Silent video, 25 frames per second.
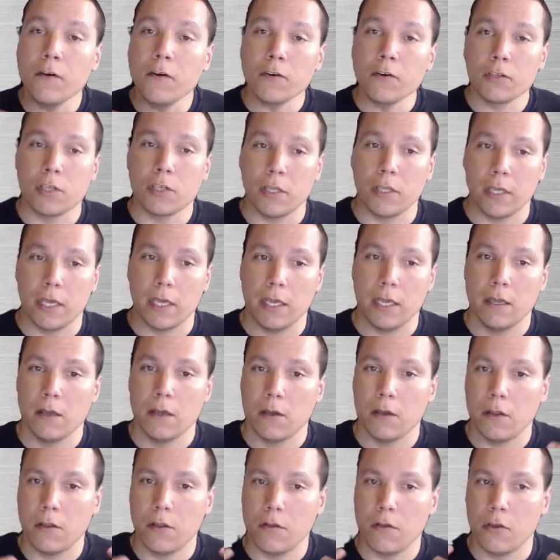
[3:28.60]
Firstly,
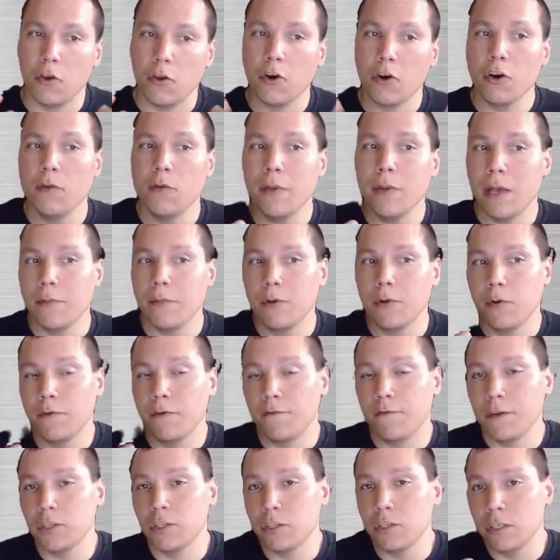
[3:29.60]
you're going to be able
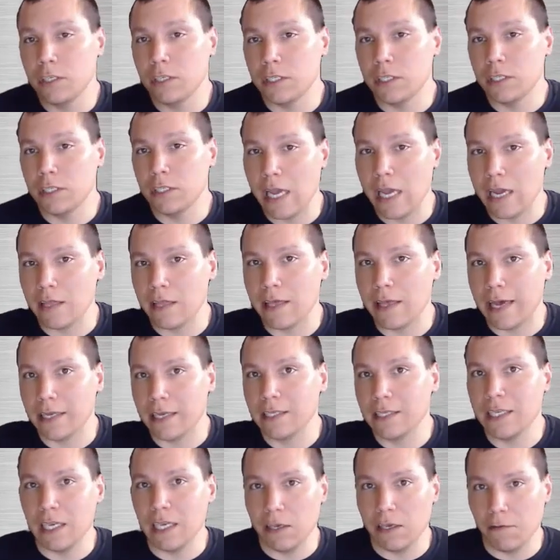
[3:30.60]
to officially stake
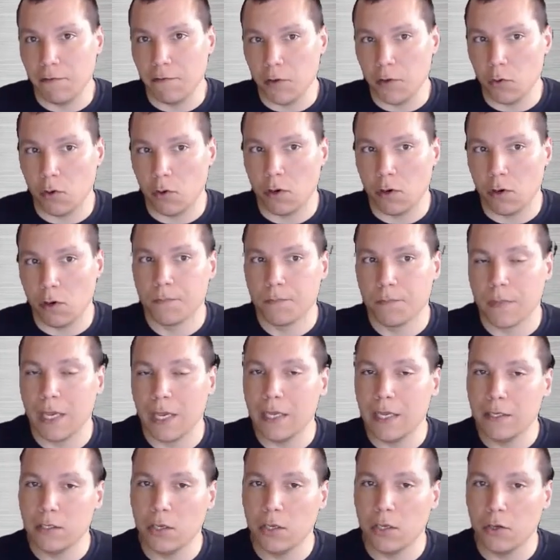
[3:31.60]
that TFuel
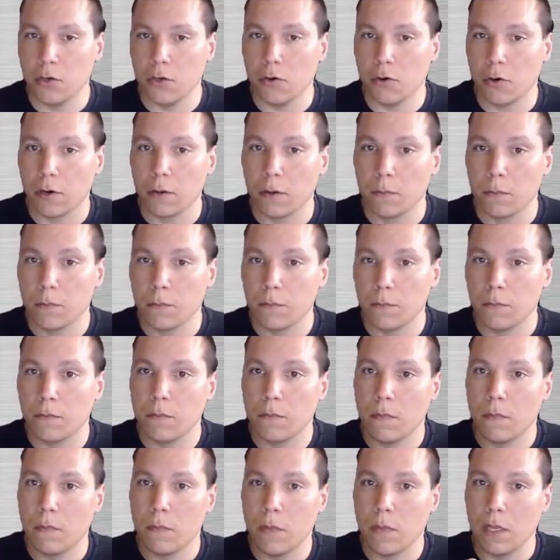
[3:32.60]
into your
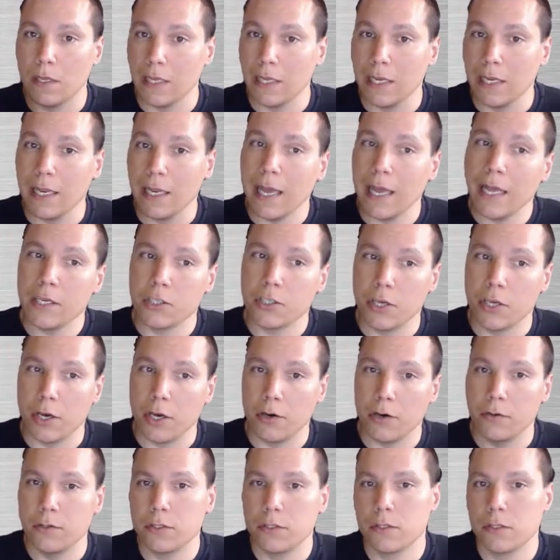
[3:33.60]
elite edge
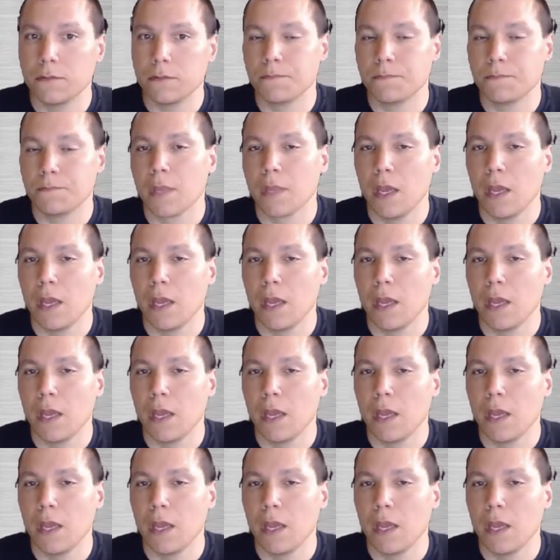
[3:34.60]
nodes.